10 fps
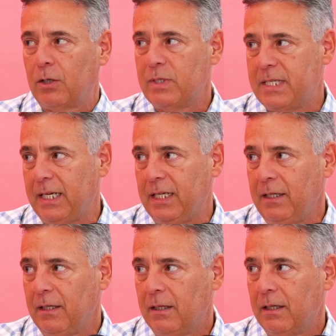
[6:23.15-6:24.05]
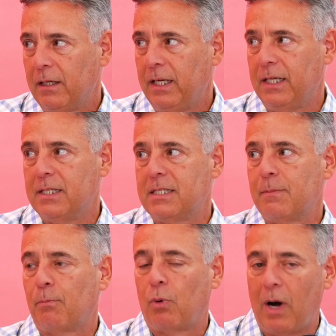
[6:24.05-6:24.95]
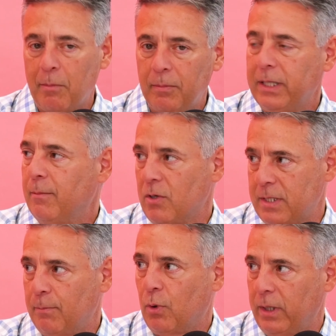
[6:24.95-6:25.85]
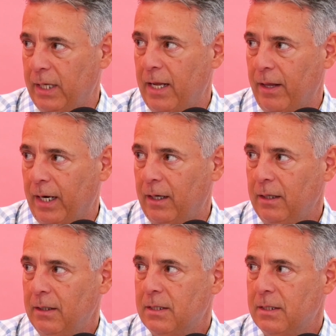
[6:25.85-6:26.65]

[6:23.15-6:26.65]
cuisine is probably the most important out of there.